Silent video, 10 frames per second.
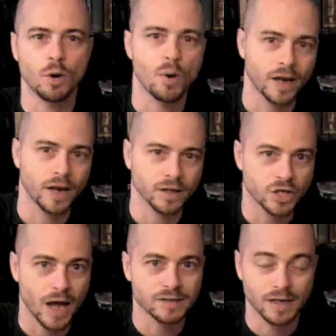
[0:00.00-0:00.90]
a Brandon
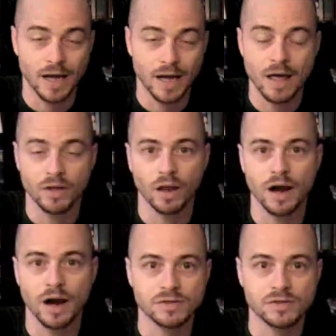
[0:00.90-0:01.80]
Jackson, a guy that a
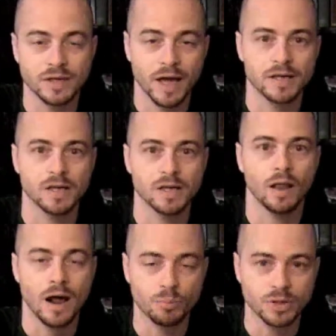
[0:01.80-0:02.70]
lot of us think has a
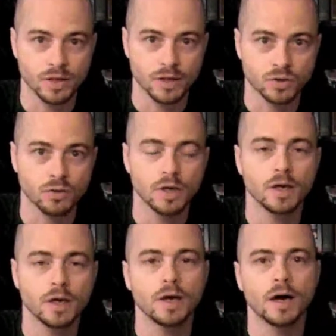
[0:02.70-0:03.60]
lot of potential,
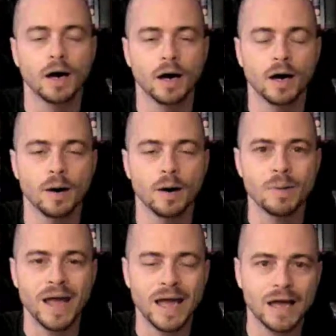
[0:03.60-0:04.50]

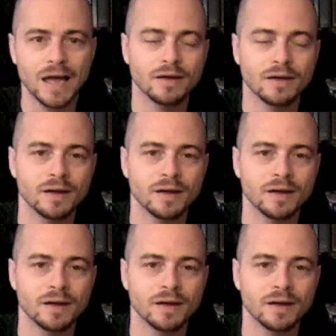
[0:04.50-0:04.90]
and